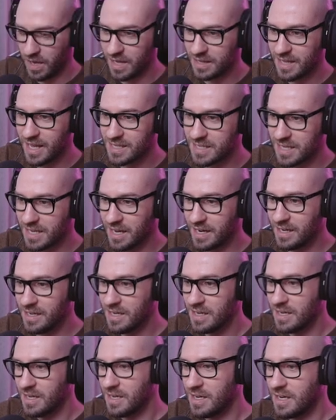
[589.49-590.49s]
got that done.
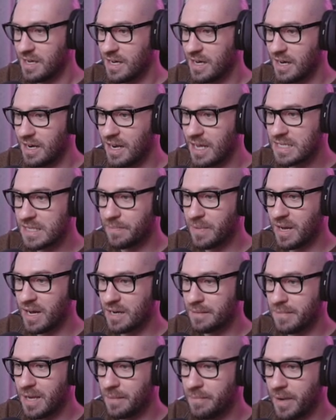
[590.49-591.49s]
Uh, next up, I
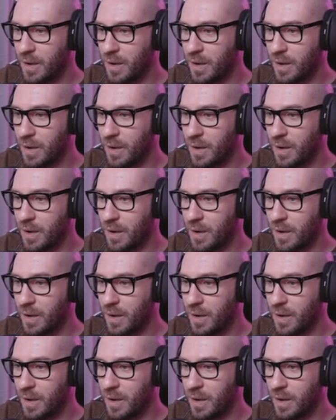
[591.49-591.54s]
gotta make